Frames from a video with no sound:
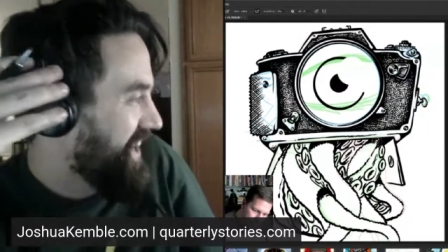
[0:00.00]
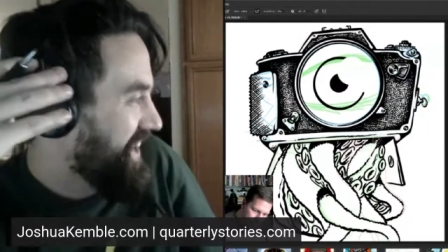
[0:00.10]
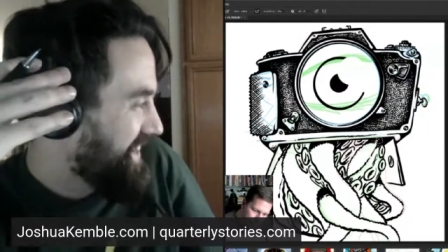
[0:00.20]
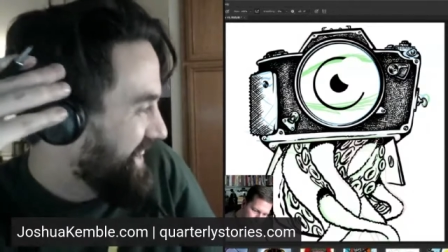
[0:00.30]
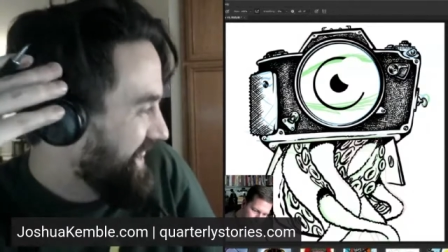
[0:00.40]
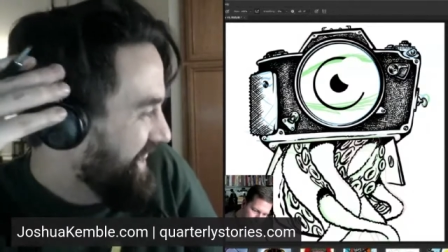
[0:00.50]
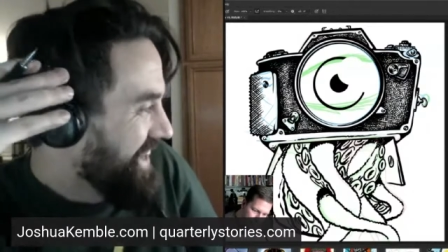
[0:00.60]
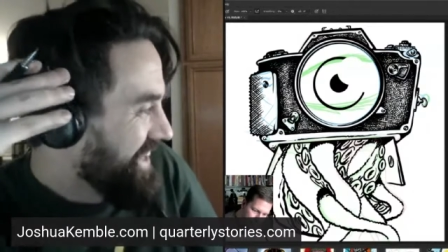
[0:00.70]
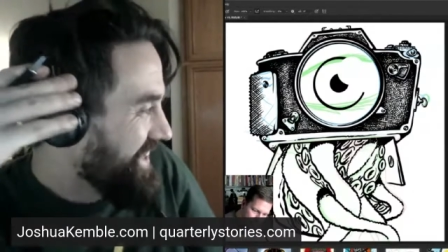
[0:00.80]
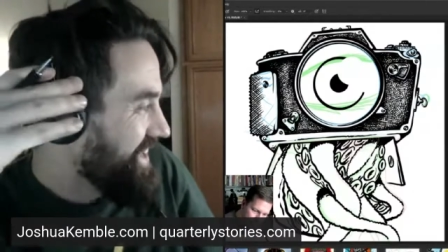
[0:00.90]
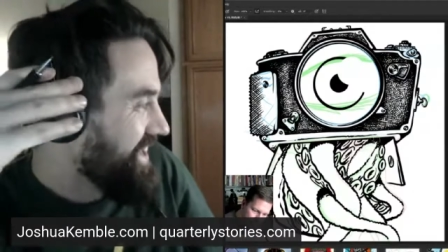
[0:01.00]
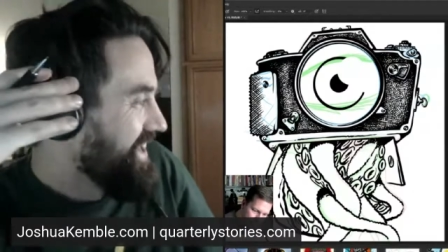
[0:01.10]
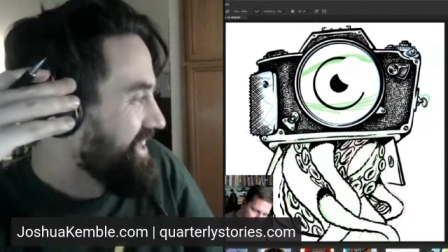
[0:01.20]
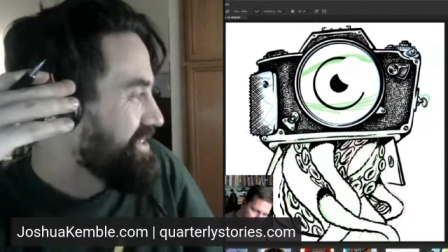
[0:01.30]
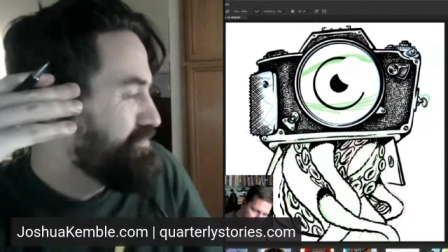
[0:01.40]

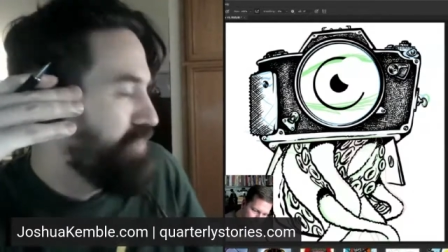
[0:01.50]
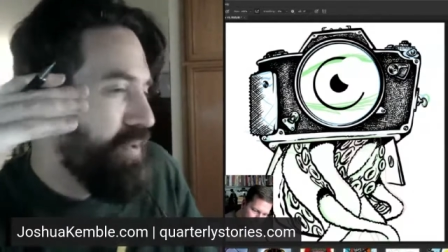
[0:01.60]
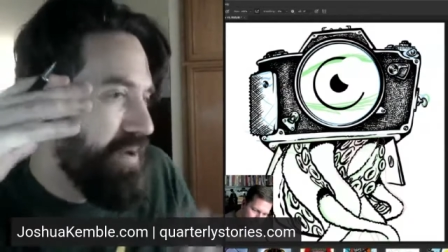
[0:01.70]
This poor